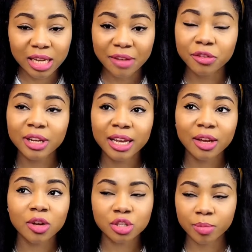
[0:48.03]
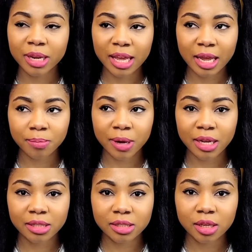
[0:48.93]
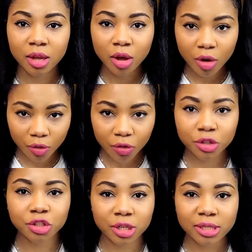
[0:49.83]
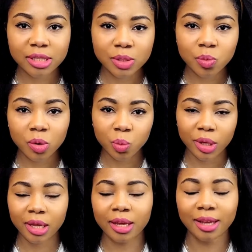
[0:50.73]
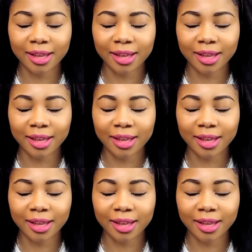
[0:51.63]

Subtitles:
I feel like I got so many headbands for just this one wig.